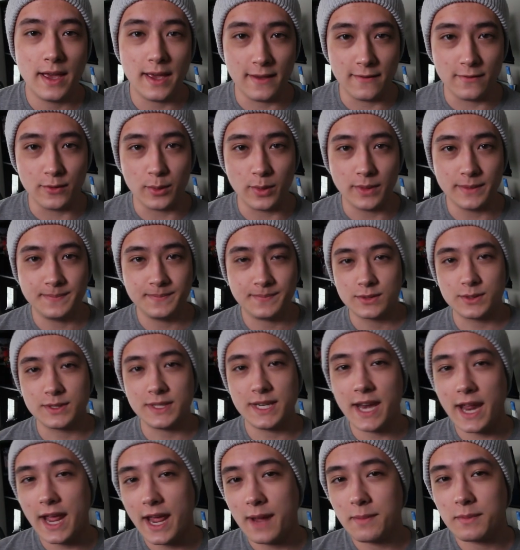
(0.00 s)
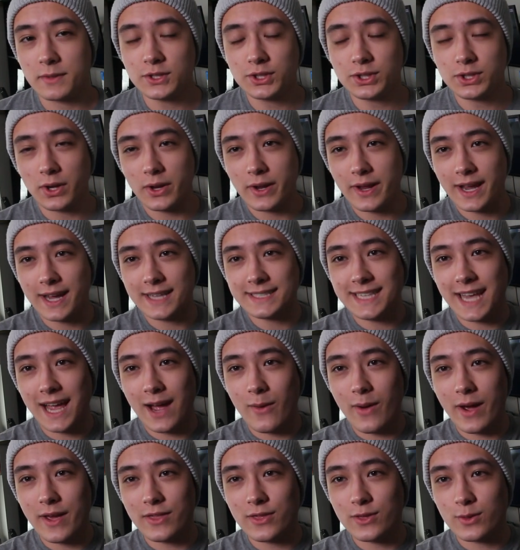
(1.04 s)
Hey everyone. So today I'm going to show you guys
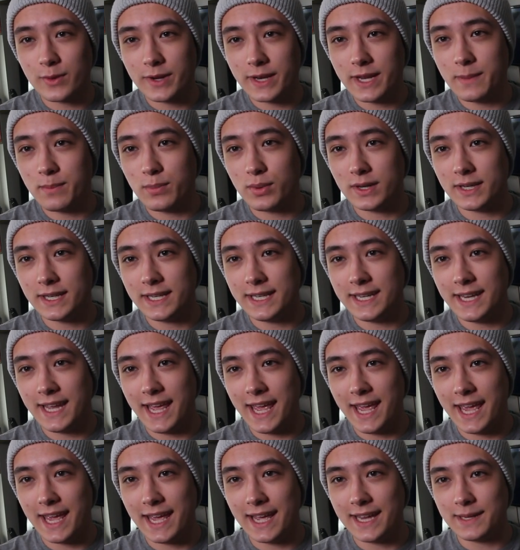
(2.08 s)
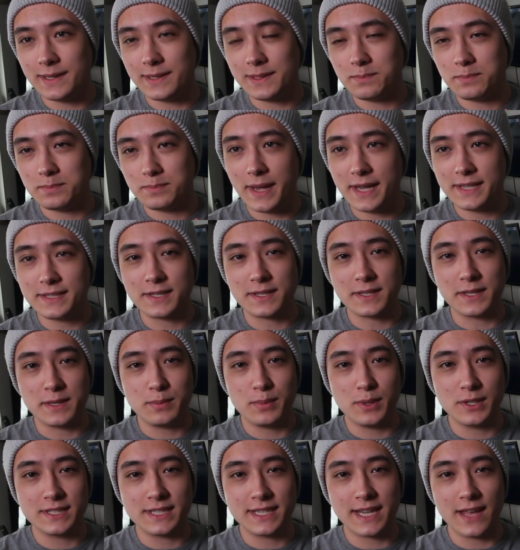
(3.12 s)
how I 3D printed and basically
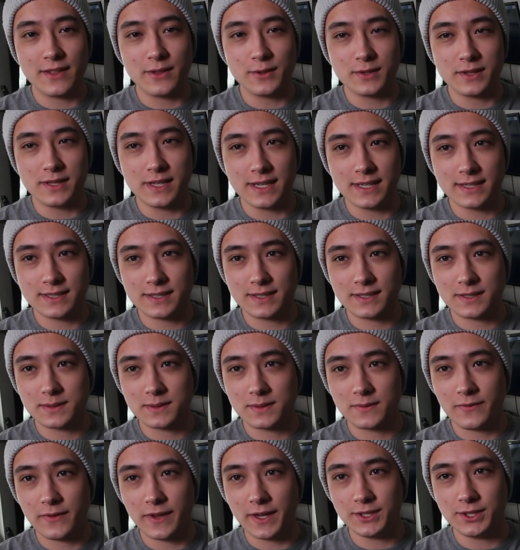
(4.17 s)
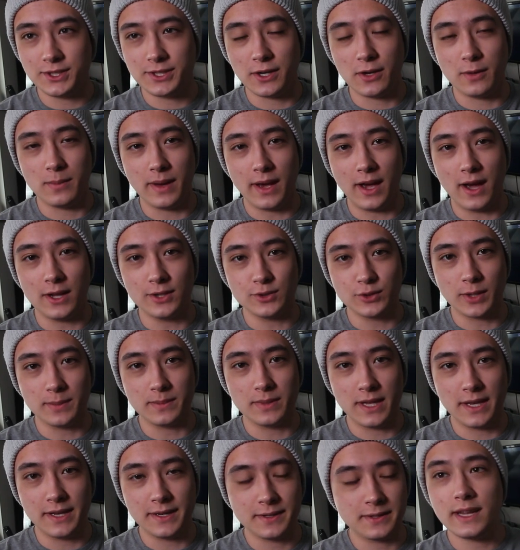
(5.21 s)
put together this face shell by Andre
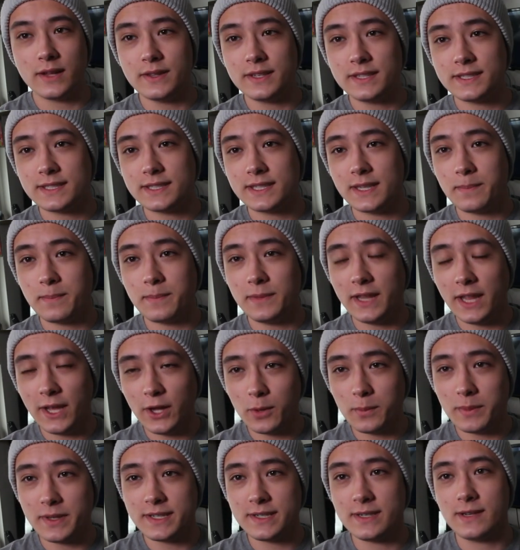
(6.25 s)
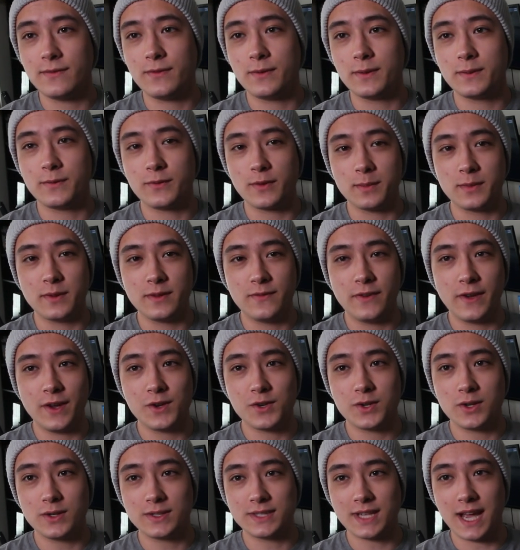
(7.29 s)
Blend. Now this is a little bit different from the face
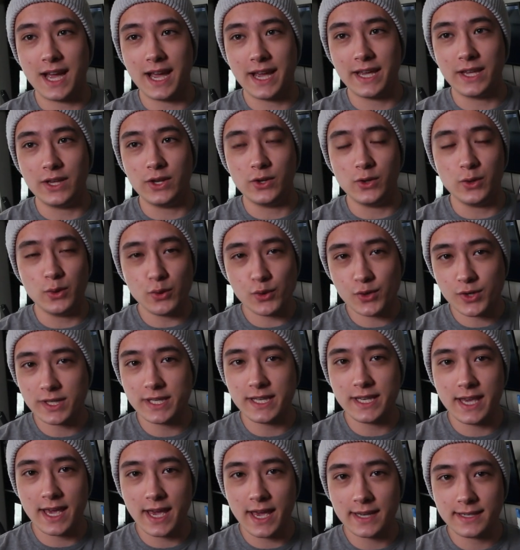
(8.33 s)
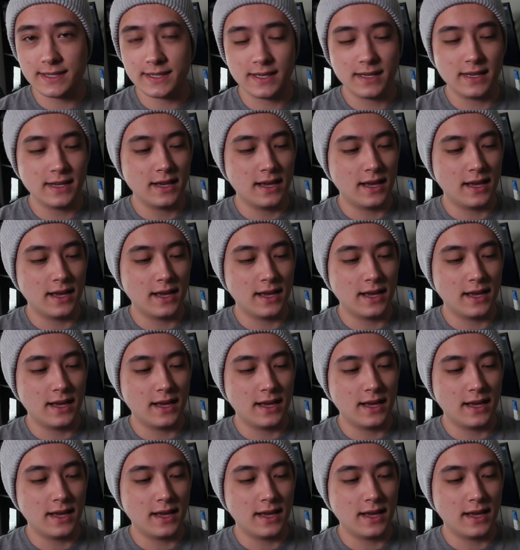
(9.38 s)
shells I usually get.